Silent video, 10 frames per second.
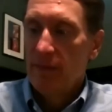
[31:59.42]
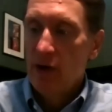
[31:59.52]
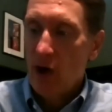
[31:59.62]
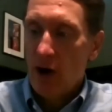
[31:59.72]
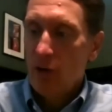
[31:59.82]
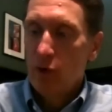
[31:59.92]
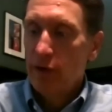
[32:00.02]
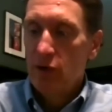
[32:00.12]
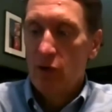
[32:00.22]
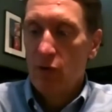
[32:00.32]
Our
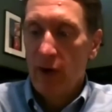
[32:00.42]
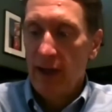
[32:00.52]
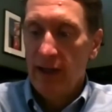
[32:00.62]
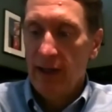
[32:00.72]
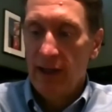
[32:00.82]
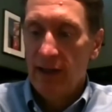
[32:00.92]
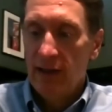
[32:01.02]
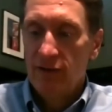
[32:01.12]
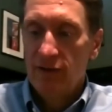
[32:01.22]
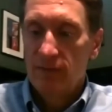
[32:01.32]
renewal rate
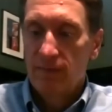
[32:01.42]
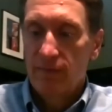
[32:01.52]
is